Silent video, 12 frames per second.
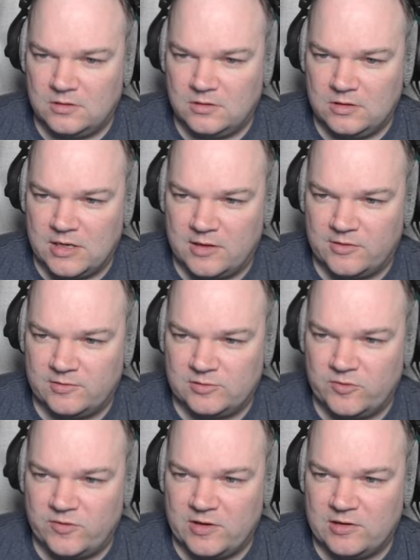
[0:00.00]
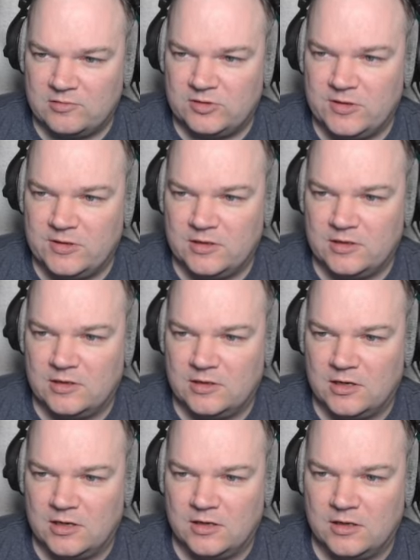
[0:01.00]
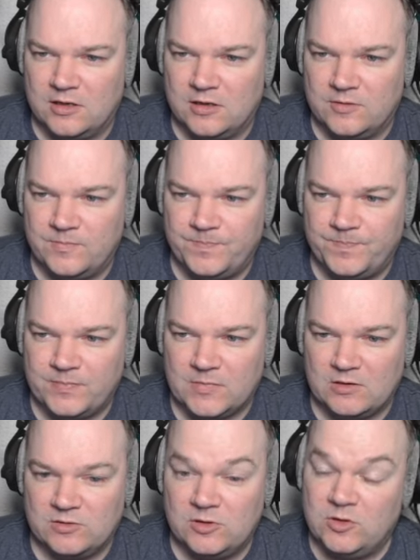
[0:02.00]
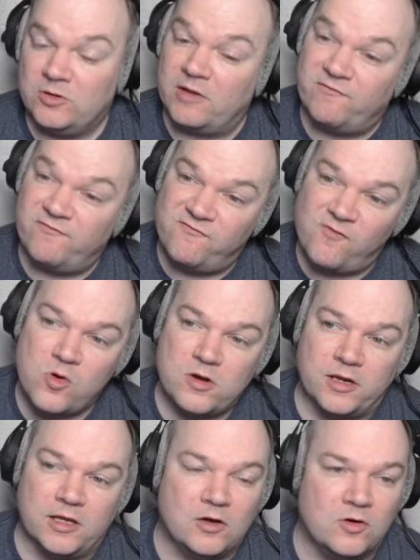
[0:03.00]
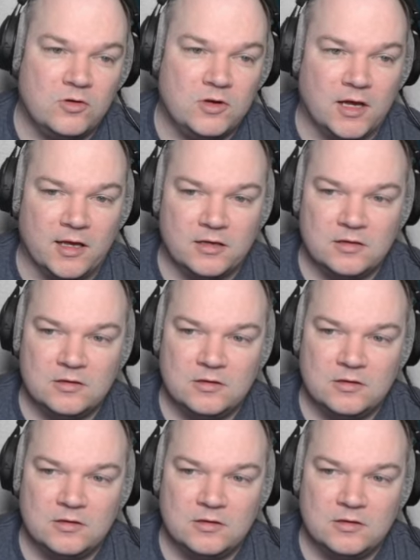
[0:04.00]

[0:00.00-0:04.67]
Yeah. So there's the. Uh, so you get 40. Okay.